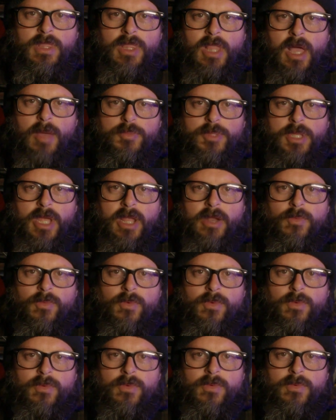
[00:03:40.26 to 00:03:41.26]
lopsided
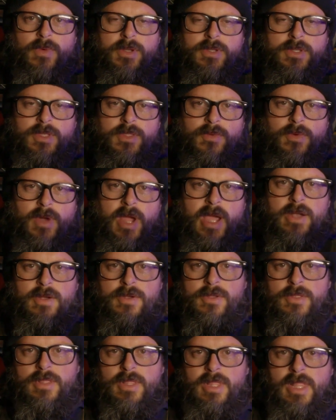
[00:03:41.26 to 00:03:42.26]
to the right
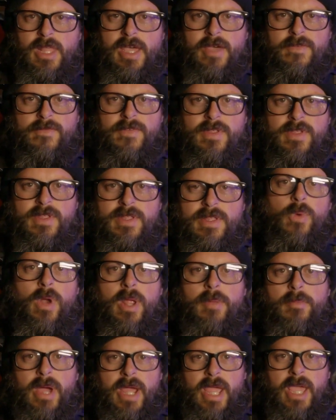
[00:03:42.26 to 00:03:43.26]
or to the left. When I
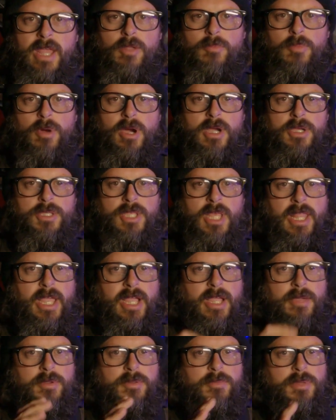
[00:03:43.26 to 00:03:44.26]
run my handlebars, I
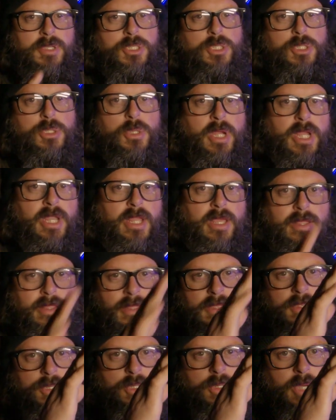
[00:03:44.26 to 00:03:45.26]
like them to be straight
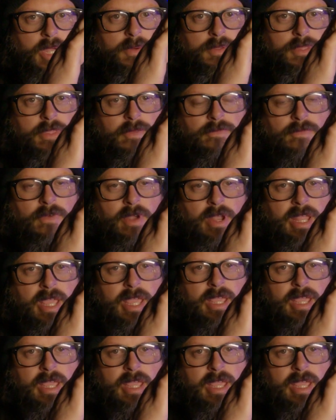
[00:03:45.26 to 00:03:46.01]
with the front